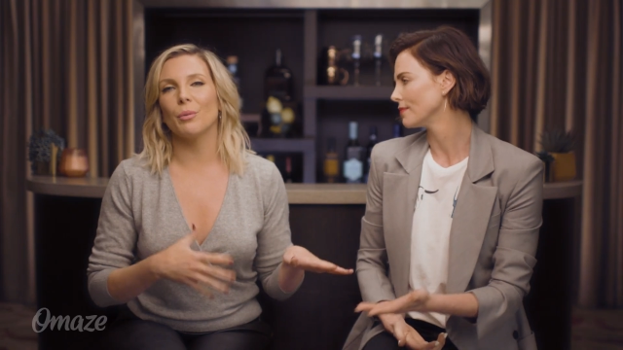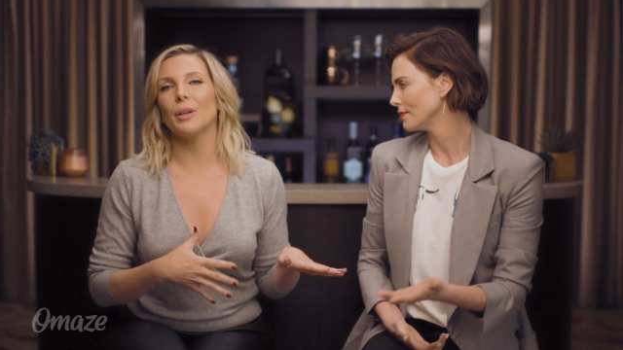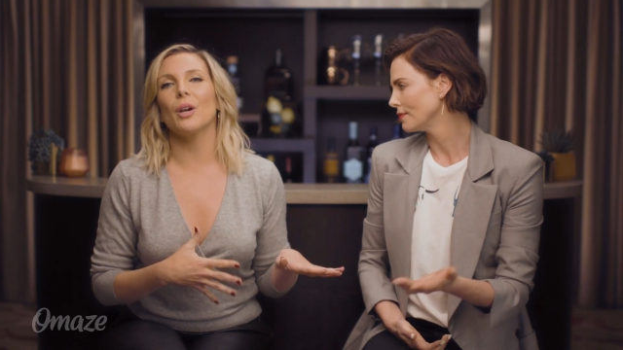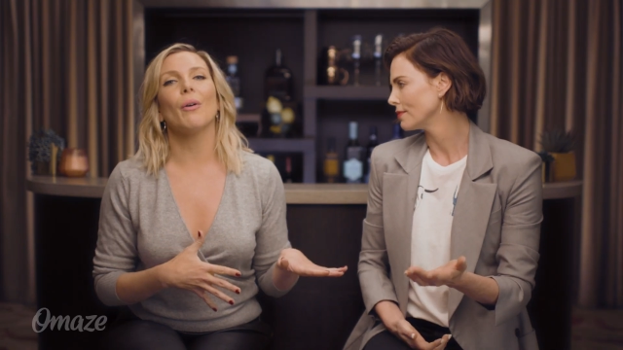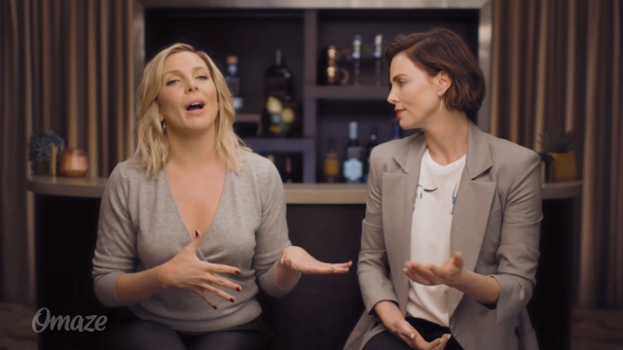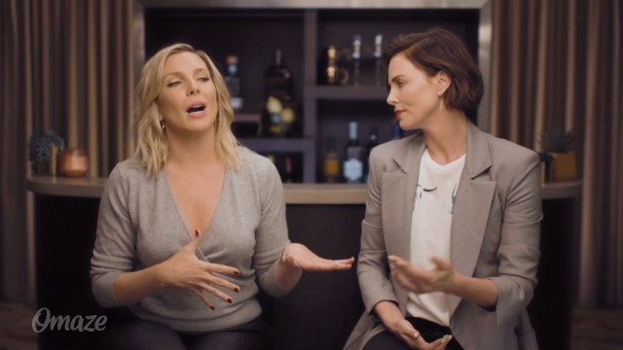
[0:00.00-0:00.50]

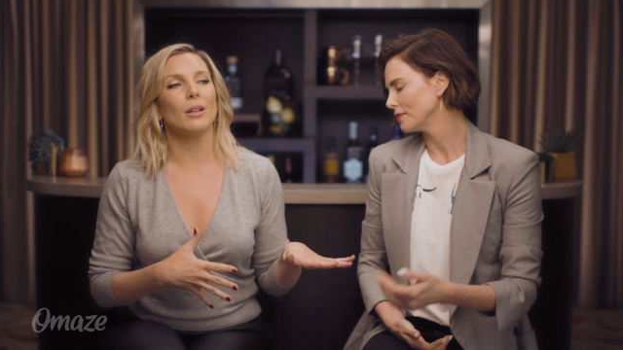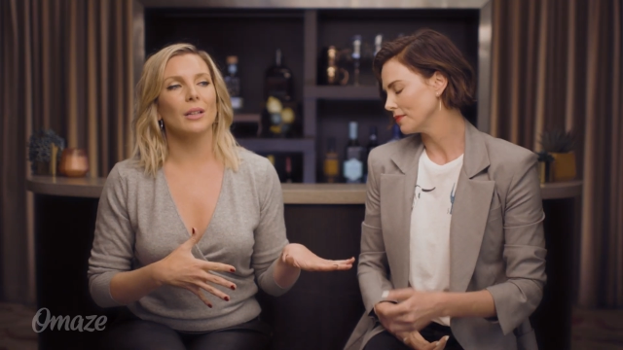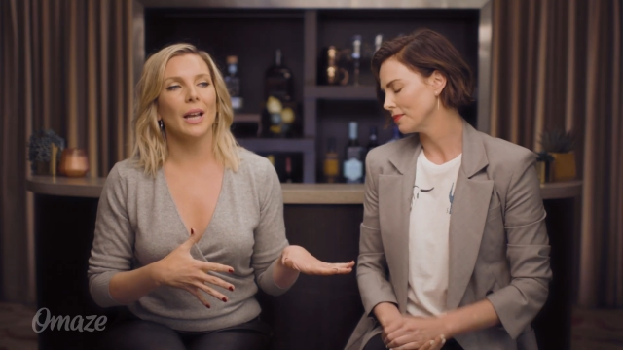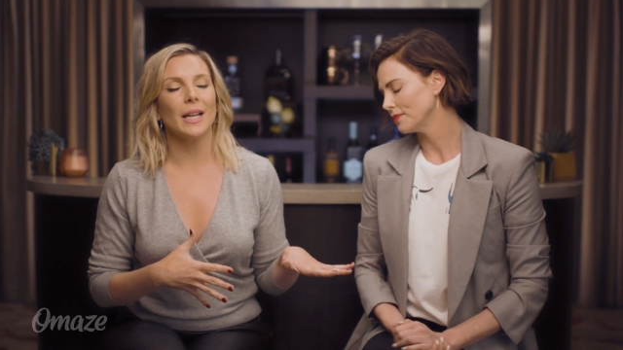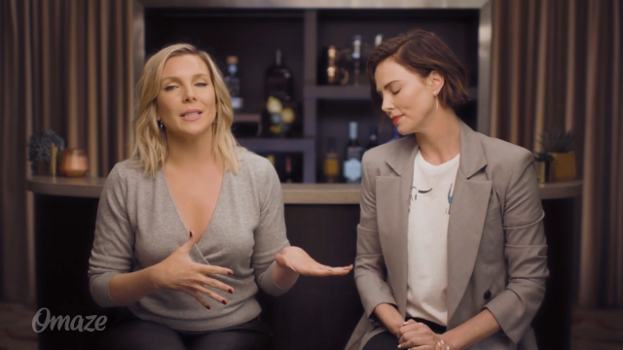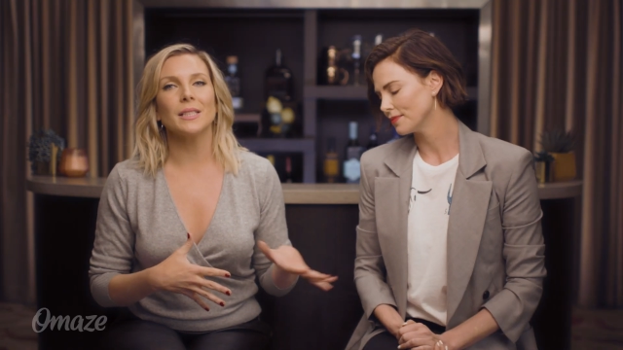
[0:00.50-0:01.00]
Speaker 1: we go
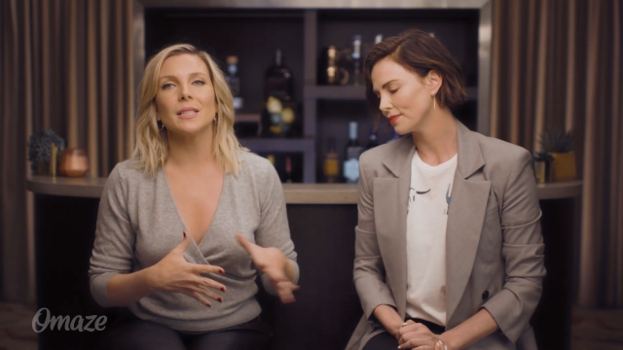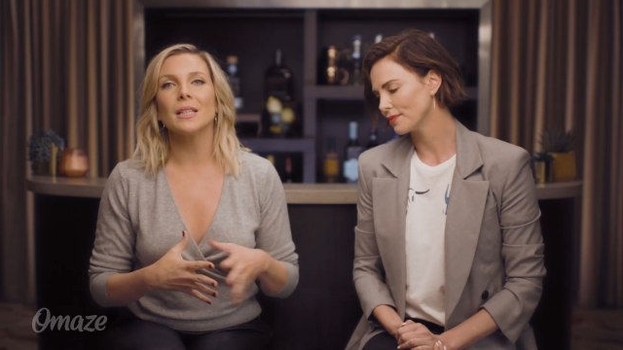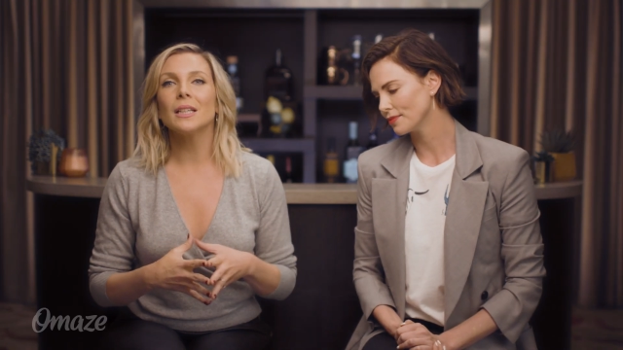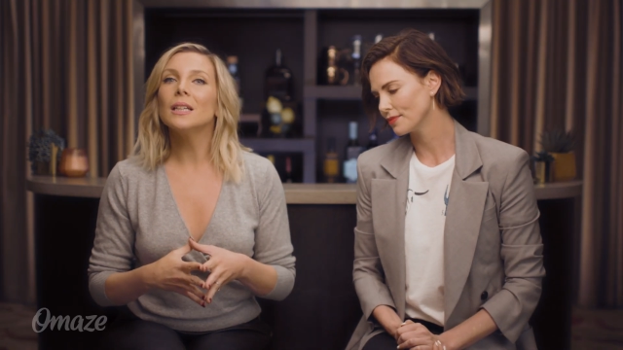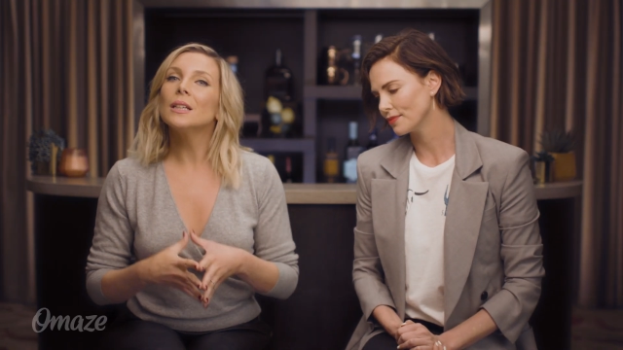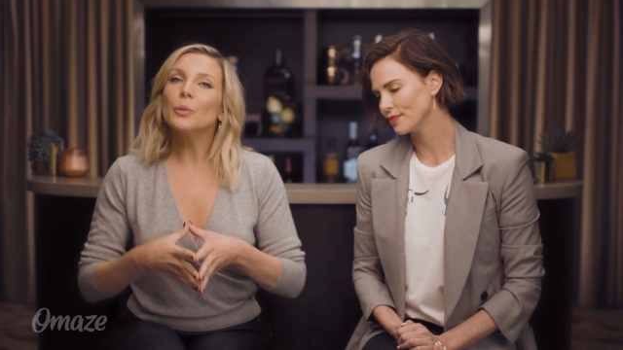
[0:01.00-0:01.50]
out and
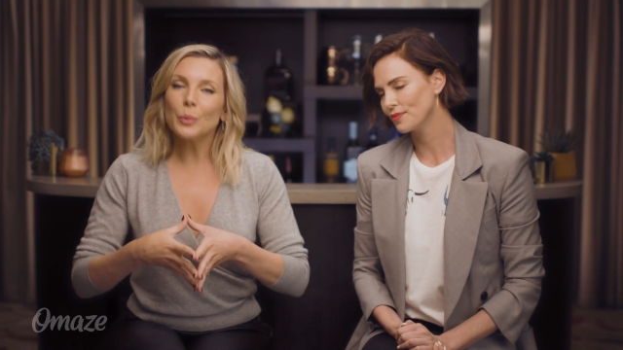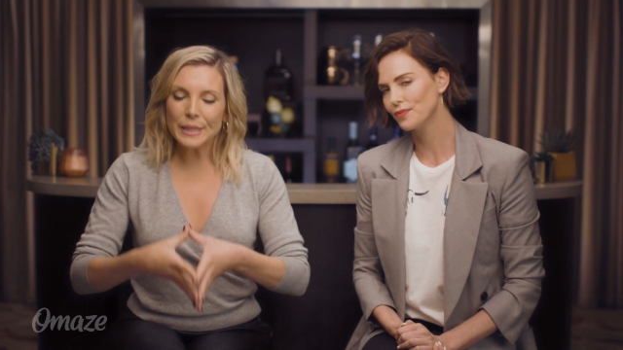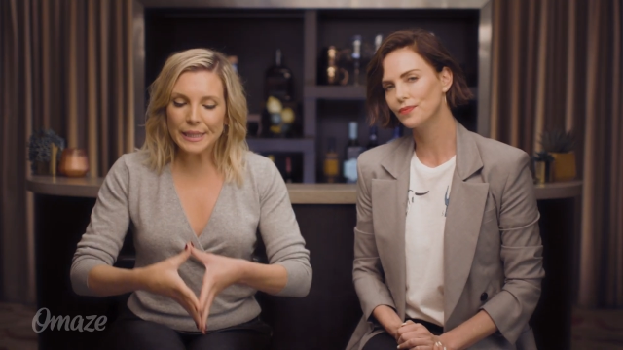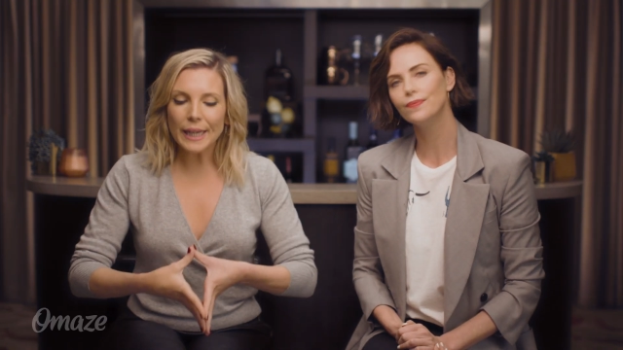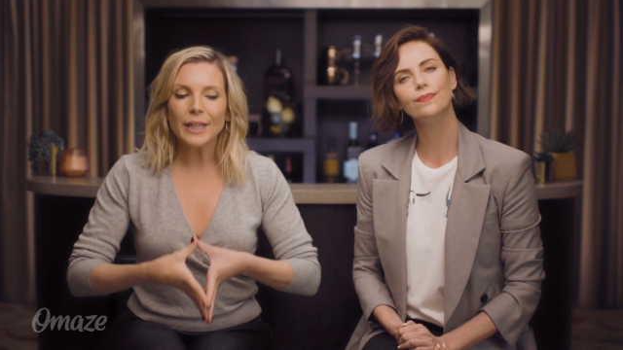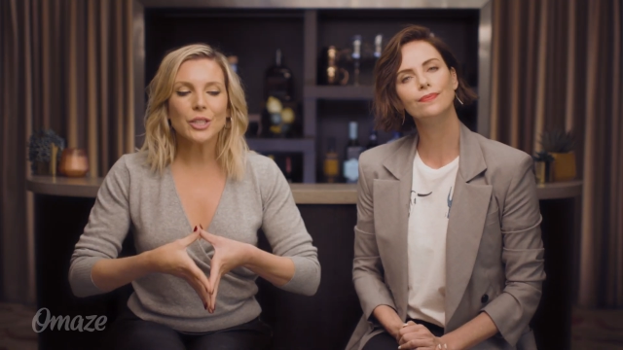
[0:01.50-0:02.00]

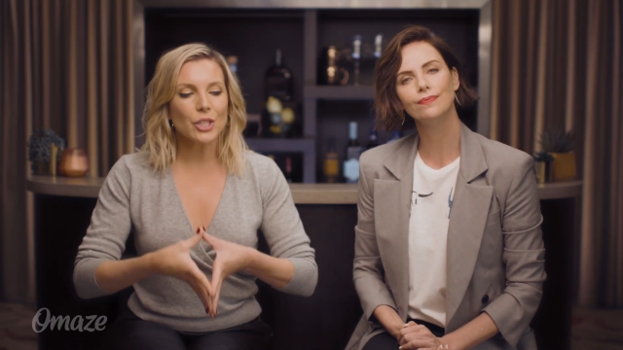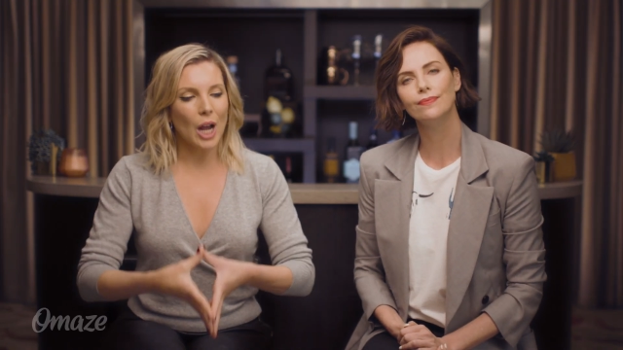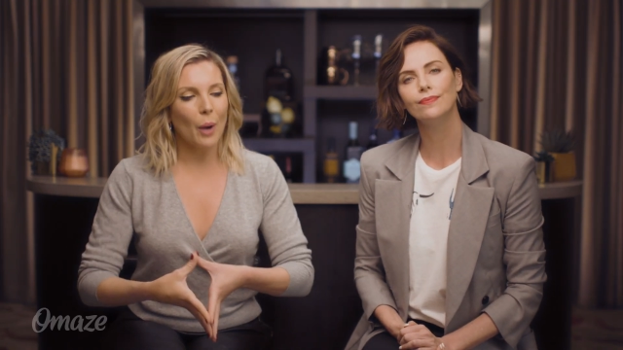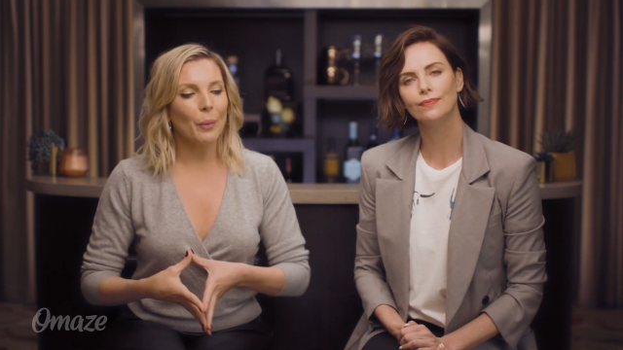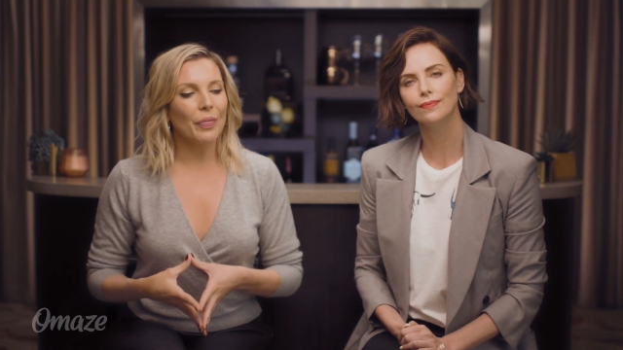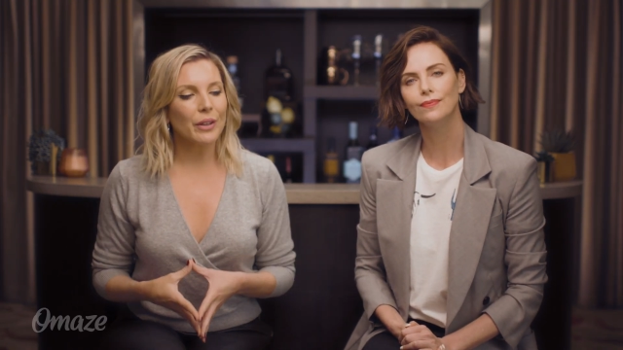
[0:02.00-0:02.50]
we take a
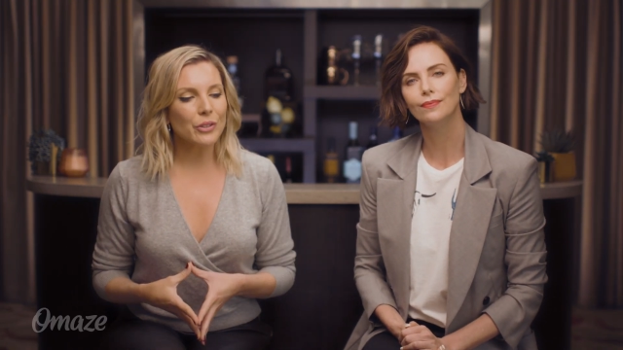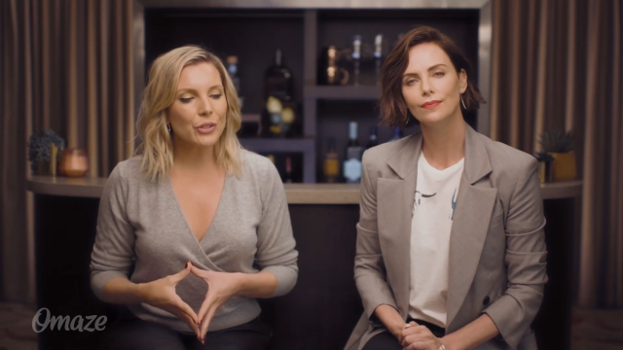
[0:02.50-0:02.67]
shot when they